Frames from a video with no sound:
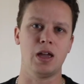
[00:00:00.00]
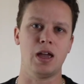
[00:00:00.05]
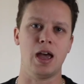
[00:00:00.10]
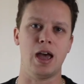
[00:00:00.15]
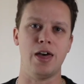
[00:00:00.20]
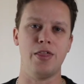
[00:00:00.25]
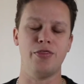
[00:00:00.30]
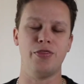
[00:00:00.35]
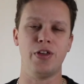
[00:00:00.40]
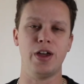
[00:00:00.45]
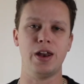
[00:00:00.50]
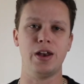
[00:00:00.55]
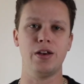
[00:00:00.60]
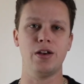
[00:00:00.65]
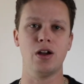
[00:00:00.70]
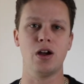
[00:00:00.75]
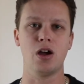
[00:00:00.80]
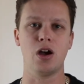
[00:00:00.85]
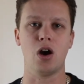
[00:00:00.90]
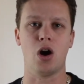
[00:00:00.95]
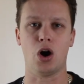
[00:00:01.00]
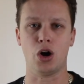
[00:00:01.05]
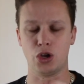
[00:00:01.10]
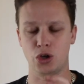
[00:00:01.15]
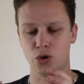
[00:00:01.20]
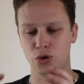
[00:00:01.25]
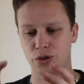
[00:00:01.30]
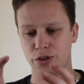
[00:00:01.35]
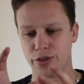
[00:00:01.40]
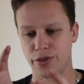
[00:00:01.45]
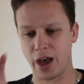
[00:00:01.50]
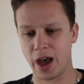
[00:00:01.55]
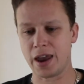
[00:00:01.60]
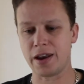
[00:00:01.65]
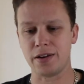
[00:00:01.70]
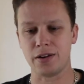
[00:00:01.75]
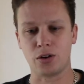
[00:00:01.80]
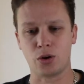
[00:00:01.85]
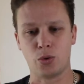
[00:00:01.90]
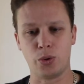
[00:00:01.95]
And then I use
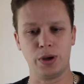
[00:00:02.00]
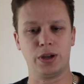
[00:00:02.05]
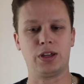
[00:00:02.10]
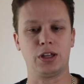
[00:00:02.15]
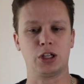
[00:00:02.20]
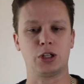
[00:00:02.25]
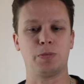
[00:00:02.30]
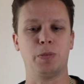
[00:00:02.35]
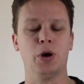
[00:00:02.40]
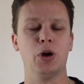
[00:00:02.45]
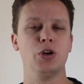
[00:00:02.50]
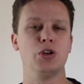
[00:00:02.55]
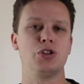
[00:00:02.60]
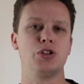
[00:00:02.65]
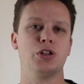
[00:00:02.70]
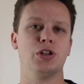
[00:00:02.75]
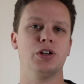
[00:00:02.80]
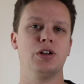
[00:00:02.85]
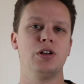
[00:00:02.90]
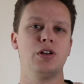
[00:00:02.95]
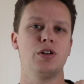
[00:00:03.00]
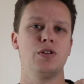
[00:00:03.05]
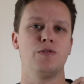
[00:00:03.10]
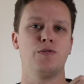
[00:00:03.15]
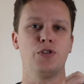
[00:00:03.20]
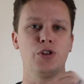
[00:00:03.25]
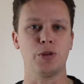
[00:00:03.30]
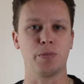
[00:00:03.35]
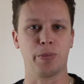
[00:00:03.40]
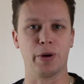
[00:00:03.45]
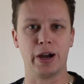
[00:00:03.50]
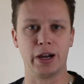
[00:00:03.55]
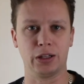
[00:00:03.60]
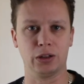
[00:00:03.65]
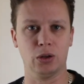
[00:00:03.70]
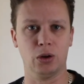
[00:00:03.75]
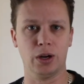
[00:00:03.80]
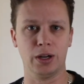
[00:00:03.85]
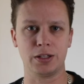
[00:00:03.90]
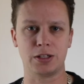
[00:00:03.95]
that quick exposure for the brake
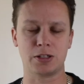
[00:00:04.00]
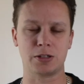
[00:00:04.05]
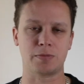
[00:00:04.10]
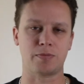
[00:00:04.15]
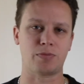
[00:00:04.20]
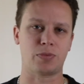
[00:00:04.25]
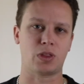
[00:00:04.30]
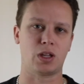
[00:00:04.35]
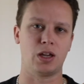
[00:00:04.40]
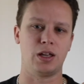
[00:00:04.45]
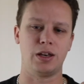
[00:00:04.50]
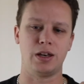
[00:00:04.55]
lights,